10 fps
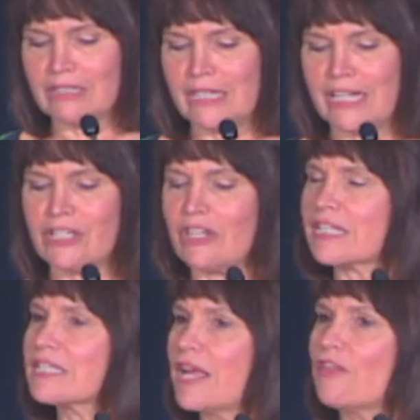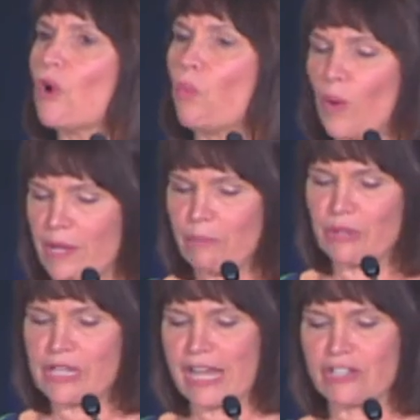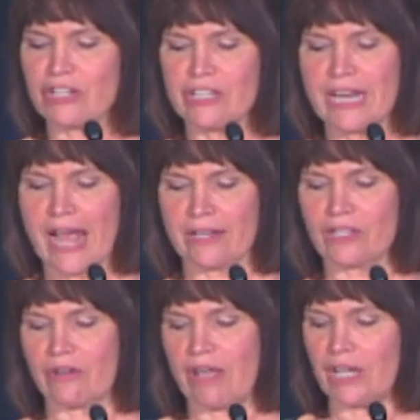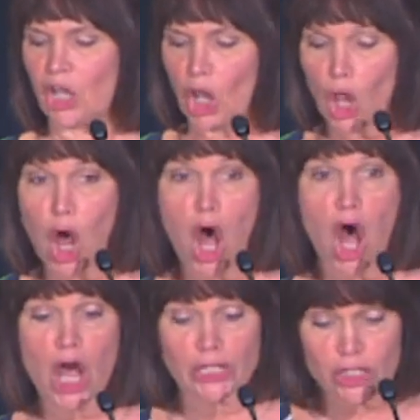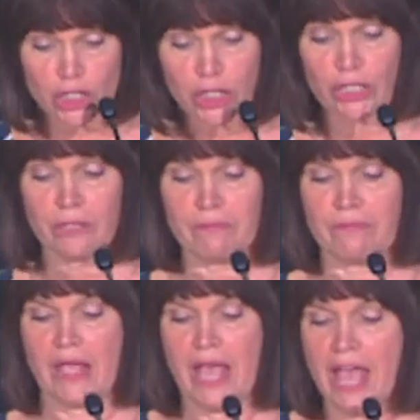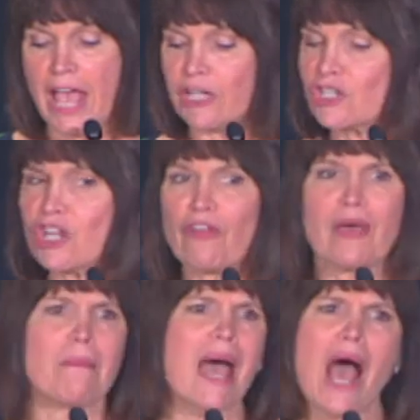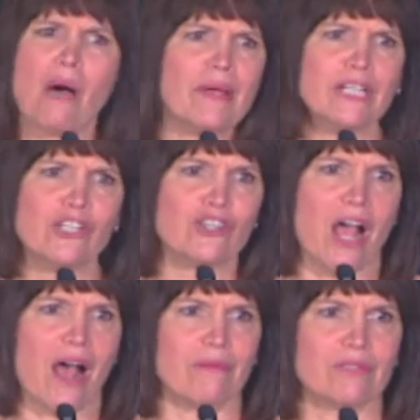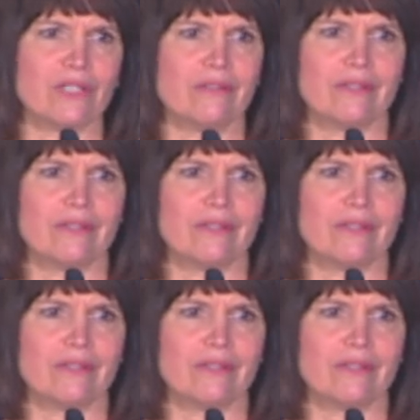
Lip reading: need to extend the wind protection tax credit long term, and show them how many jobs.